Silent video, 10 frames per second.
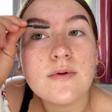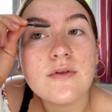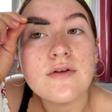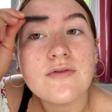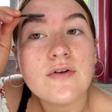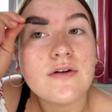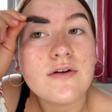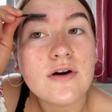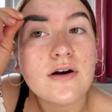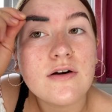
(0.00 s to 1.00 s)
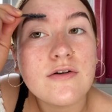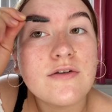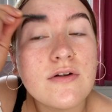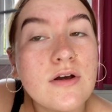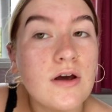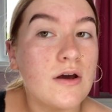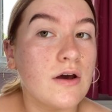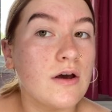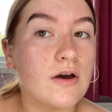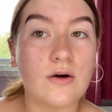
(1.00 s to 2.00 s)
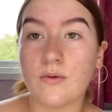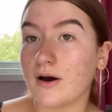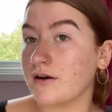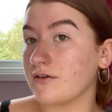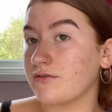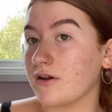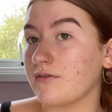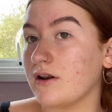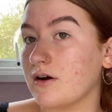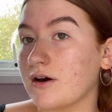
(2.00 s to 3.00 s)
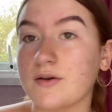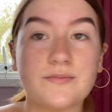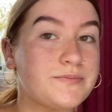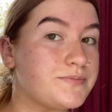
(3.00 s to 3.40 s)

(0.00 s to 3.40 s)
the front hairs quite fluffy looking.